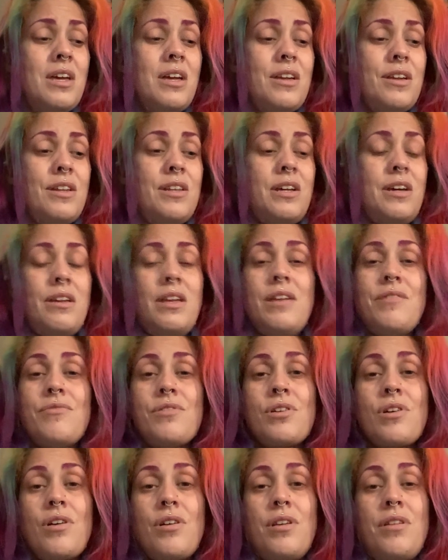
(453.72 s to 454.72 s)
even
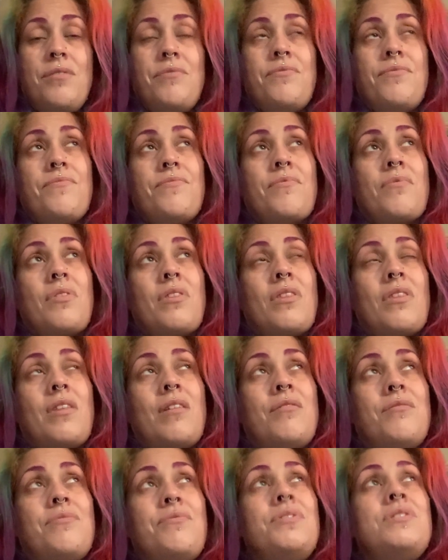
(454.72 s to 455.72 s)
kind of
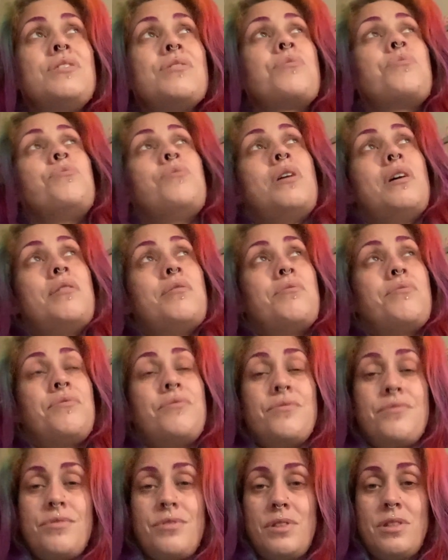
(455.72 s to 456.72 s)
like physical
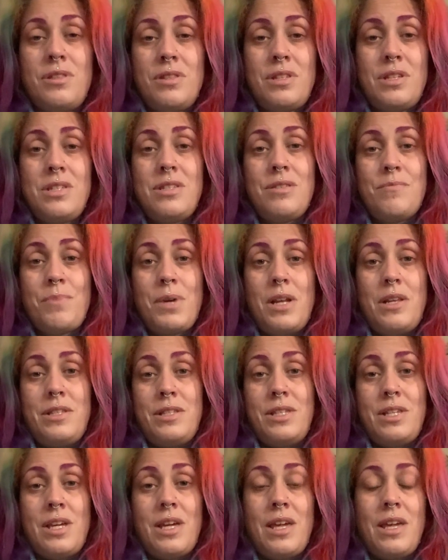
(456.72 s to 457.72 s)
health,
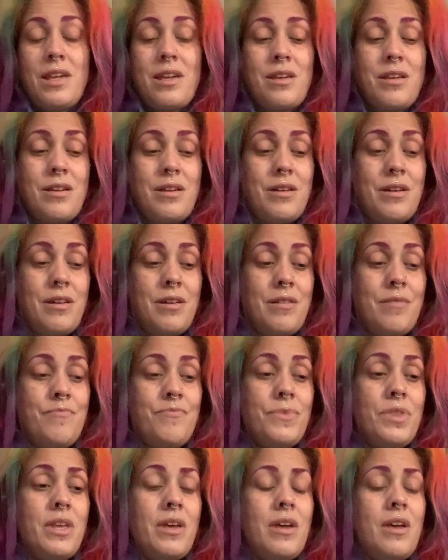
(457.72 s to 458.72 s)
disability,
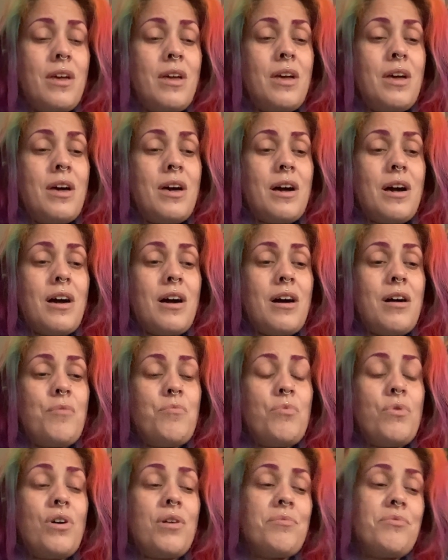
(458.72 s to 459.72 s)
and
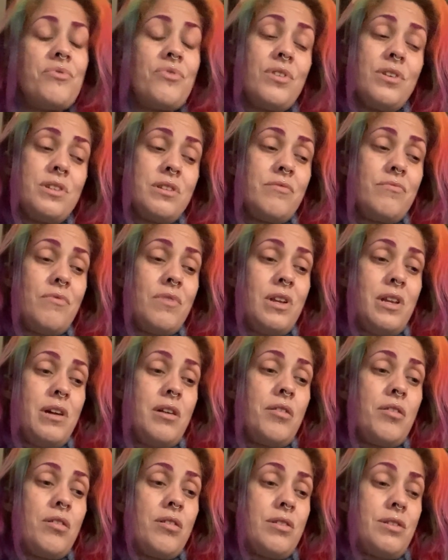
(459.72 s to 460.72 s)
what I'm finding really
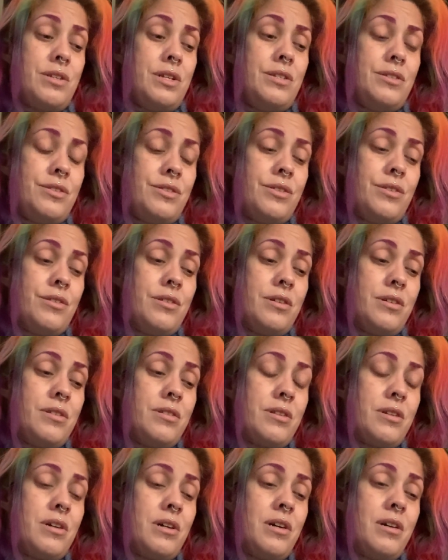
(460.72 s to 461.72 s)
hard is that
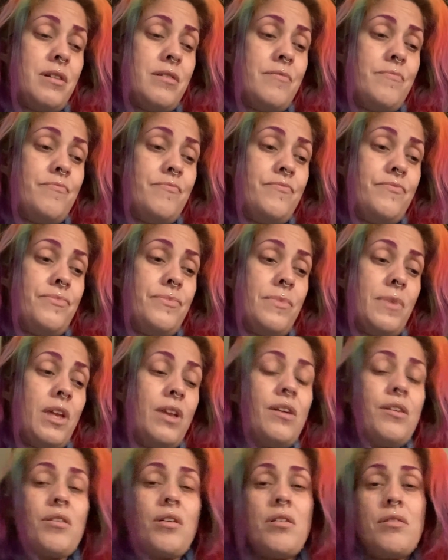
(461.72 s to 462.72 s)
kind
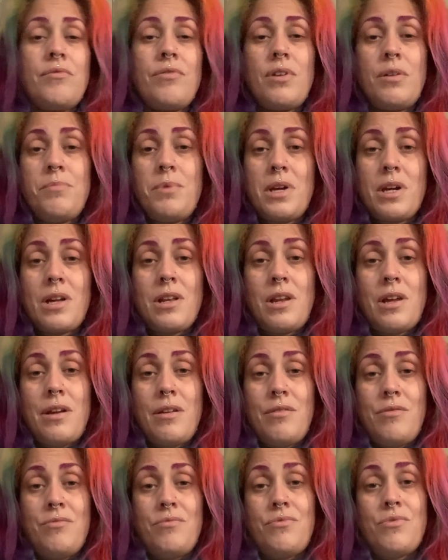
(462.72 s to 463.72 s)
of like being a
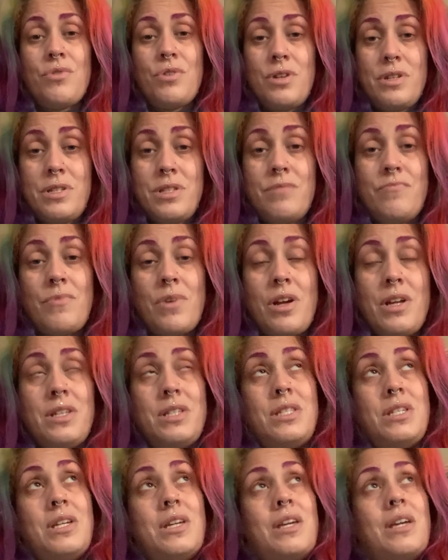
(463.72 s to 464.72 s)
lone voice and
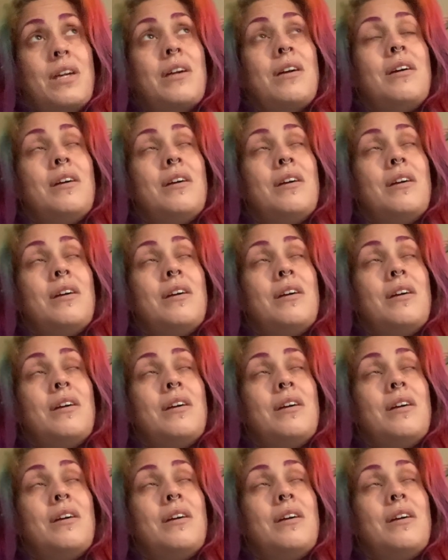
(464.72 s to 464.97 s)
raising